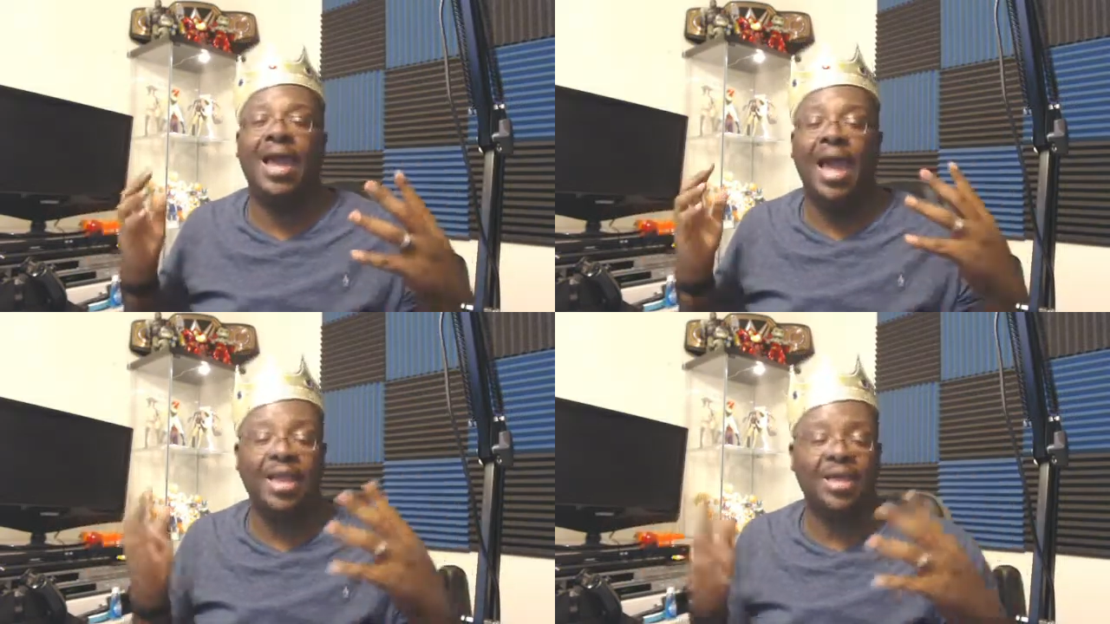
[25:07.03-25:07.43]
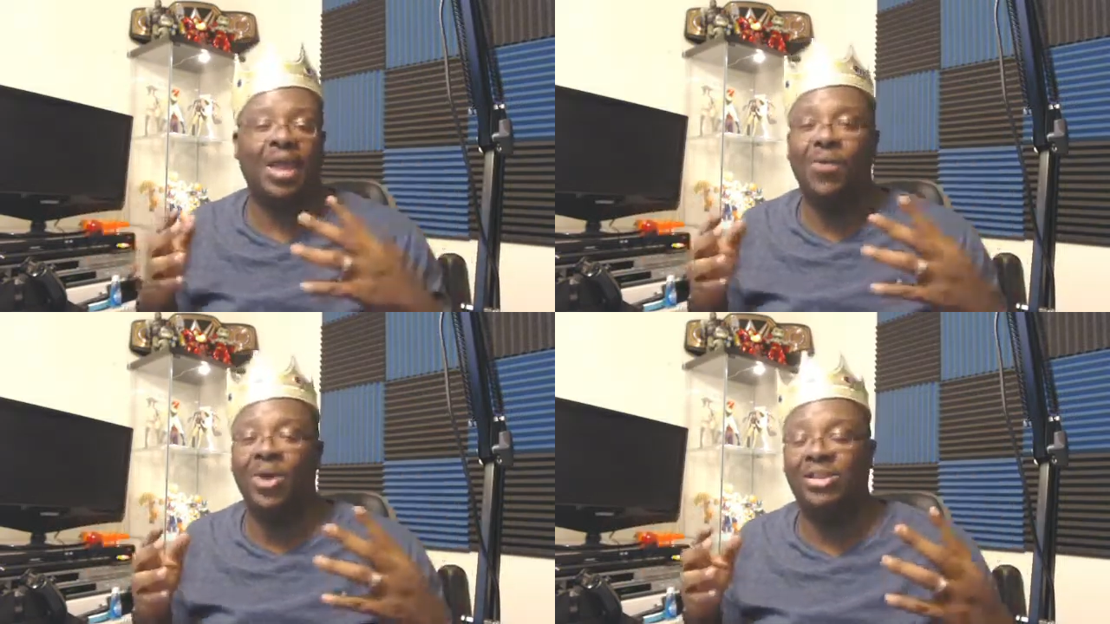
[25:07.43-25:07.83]
I
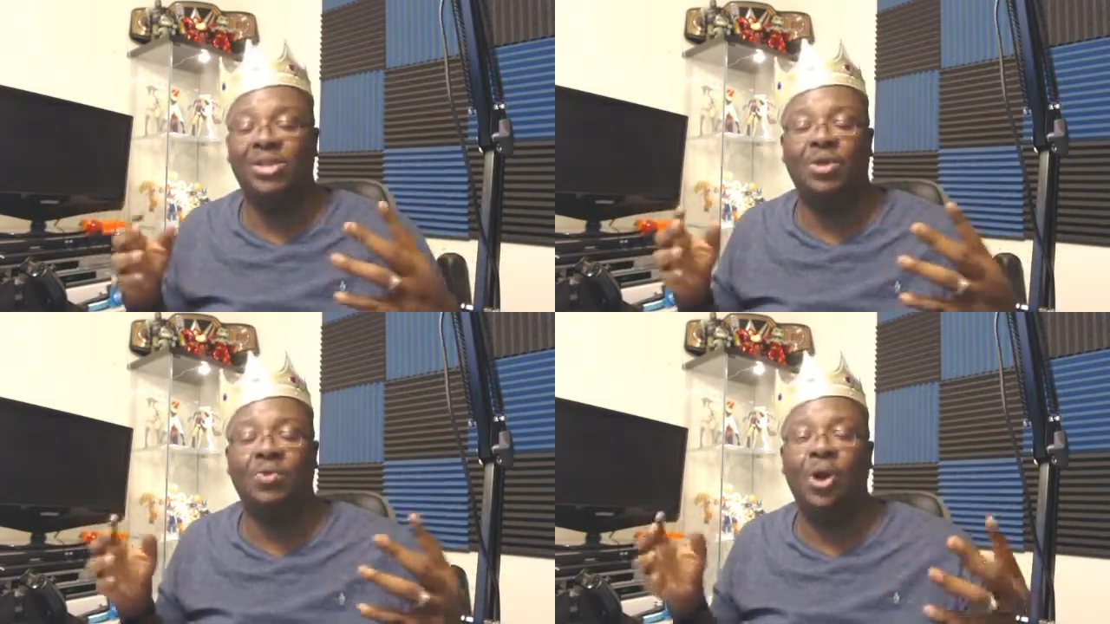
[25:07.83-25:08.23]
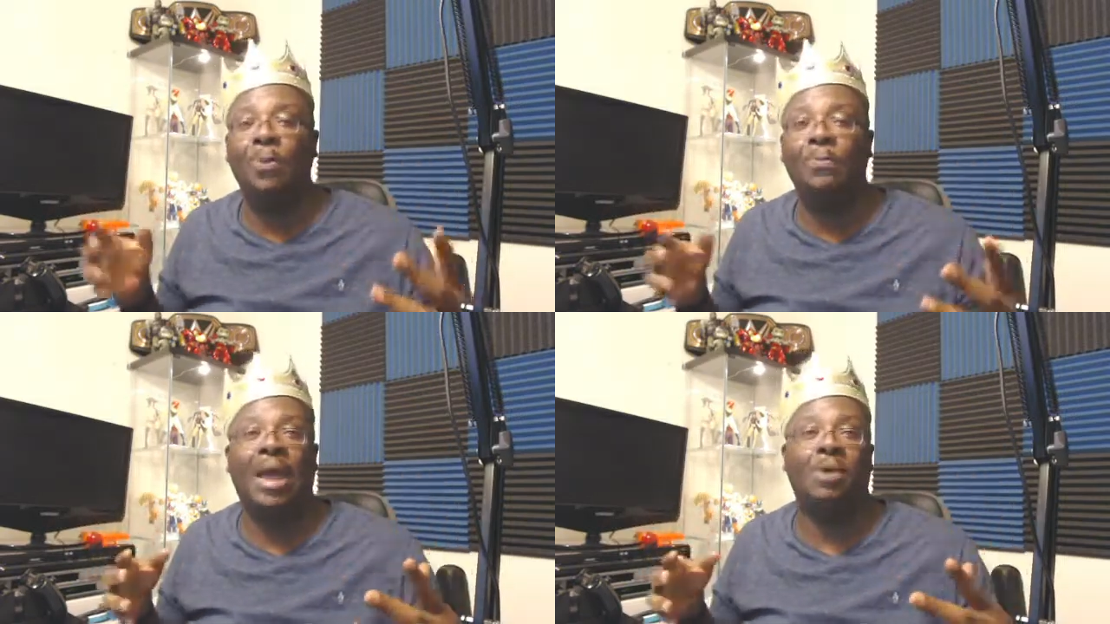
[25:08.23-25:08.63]
can't wait to see what
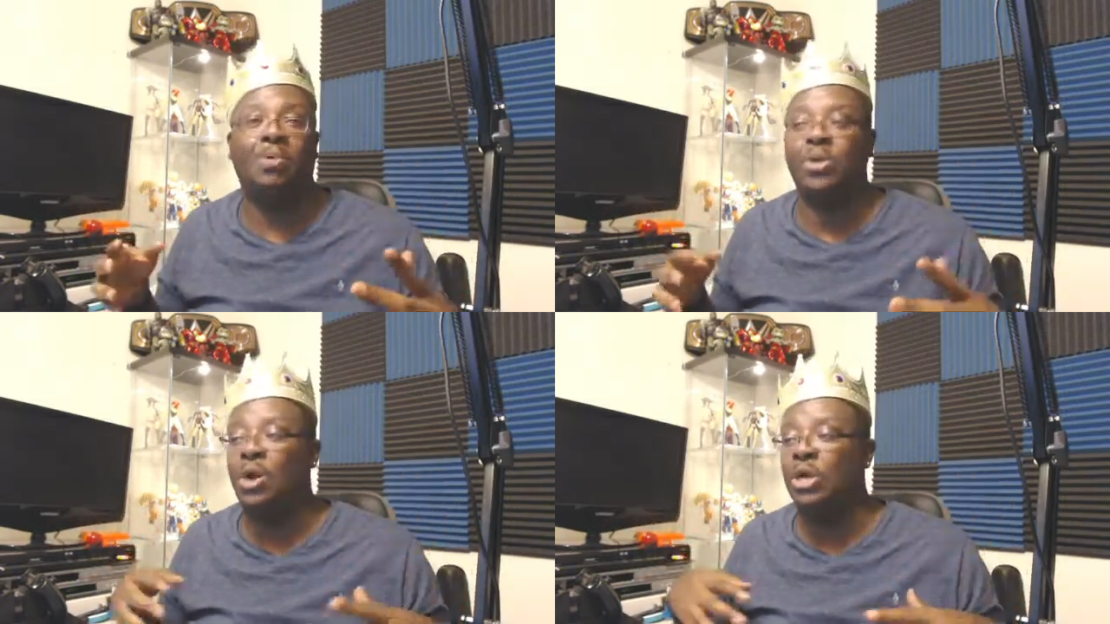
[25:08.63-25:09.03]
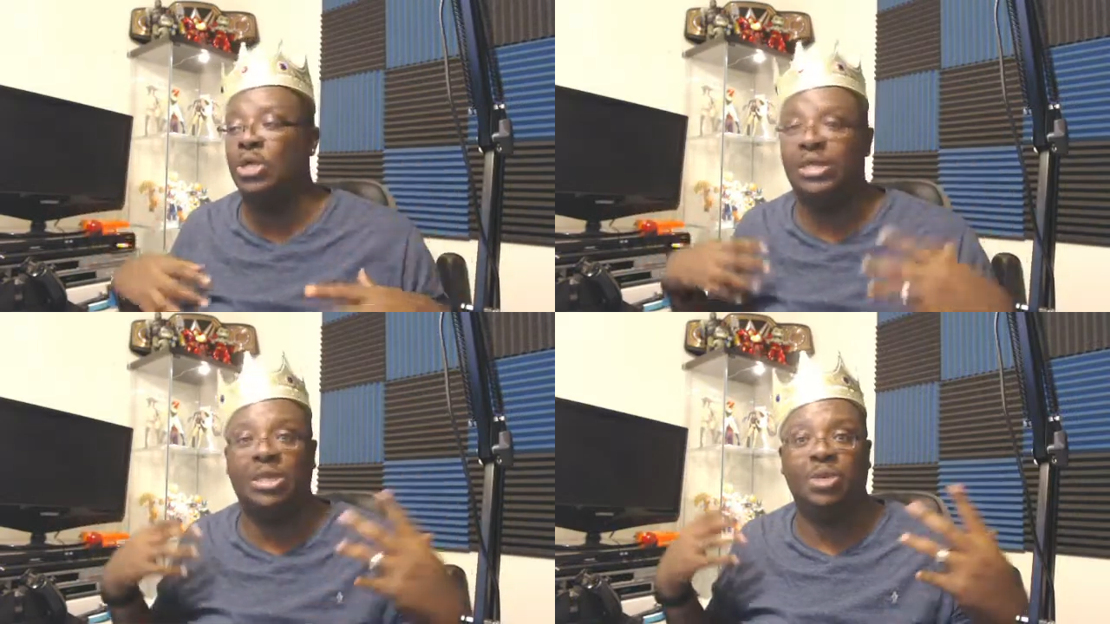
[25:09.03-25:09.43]
her powers are and
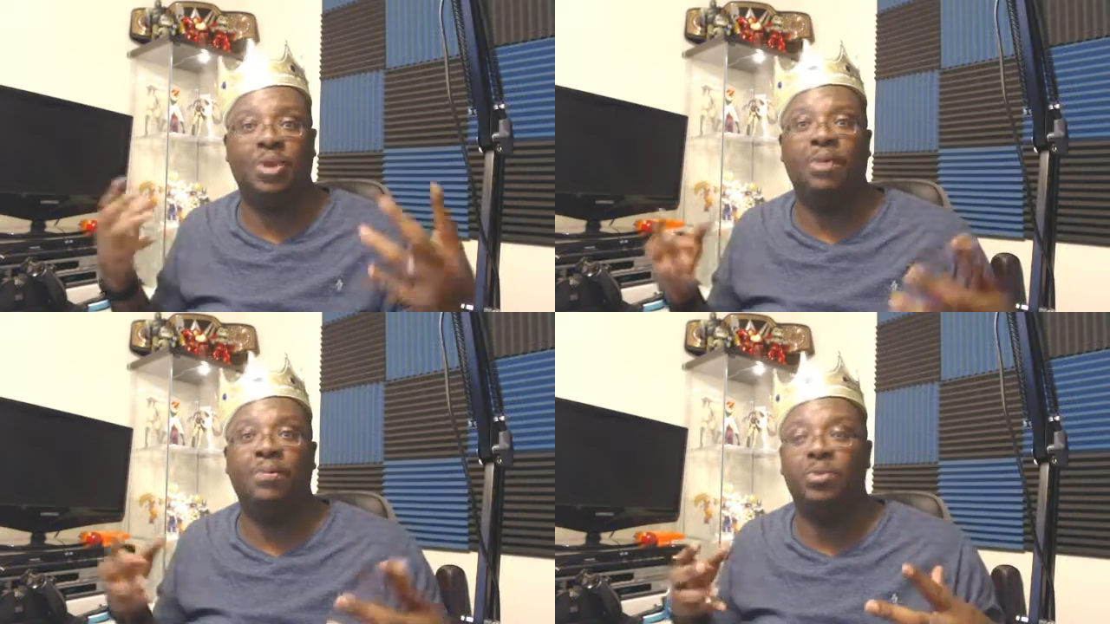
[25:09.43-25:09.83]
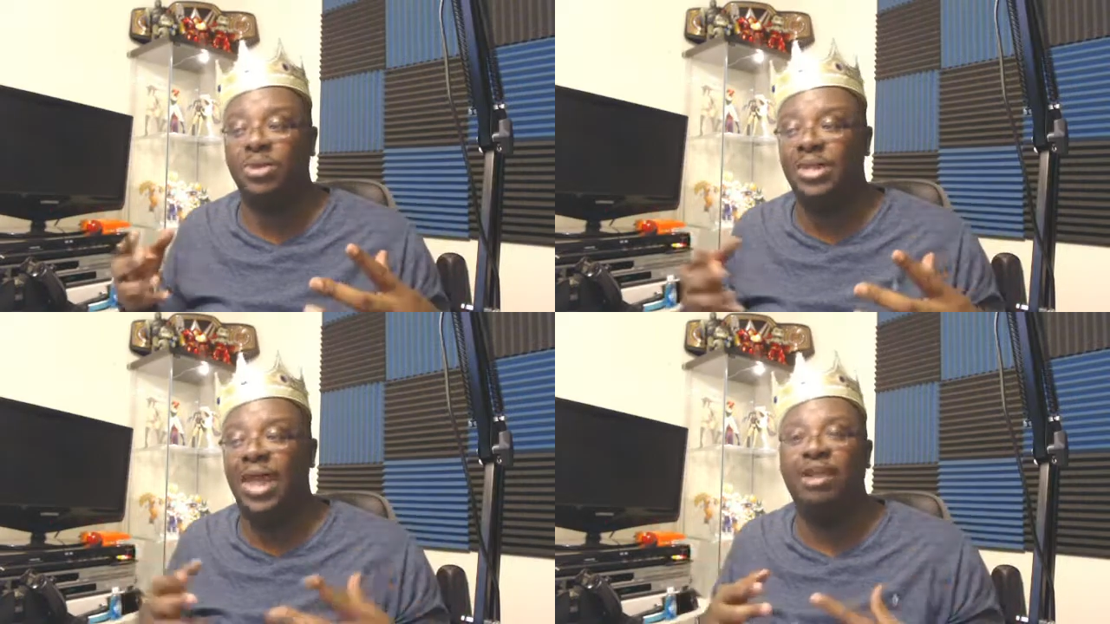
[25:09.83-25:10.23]
just experiment
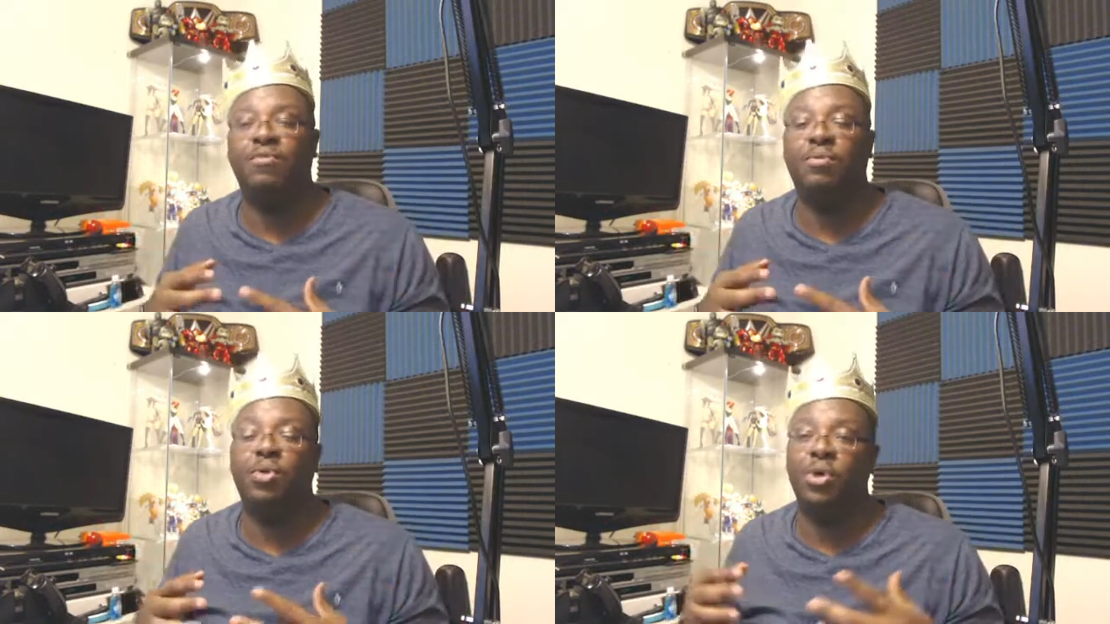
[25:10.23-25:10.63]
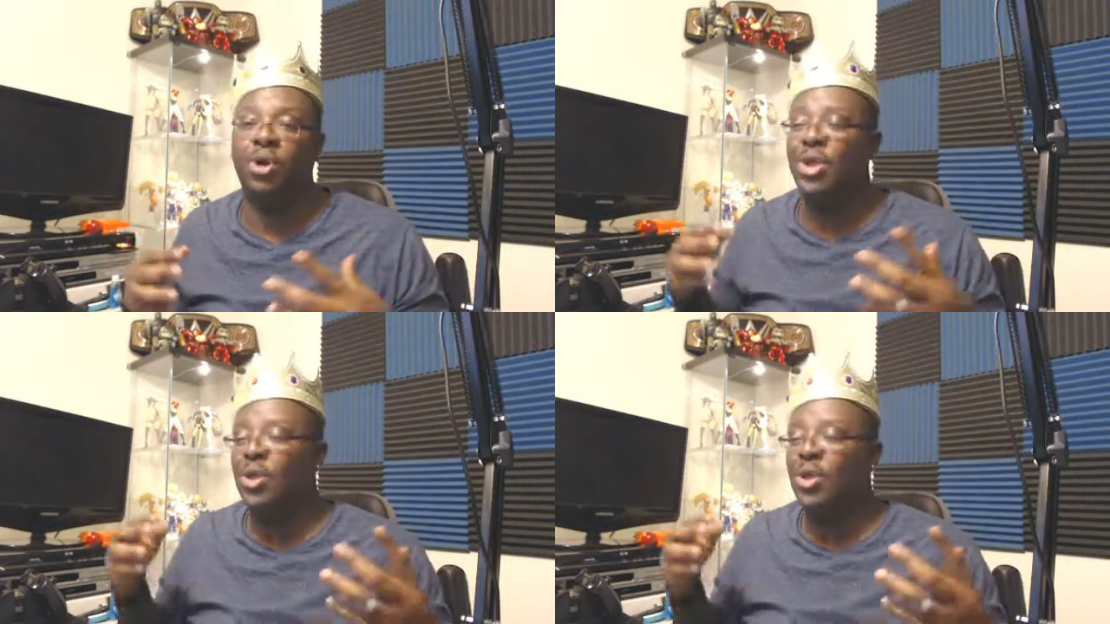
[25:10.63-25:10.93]
with that even more.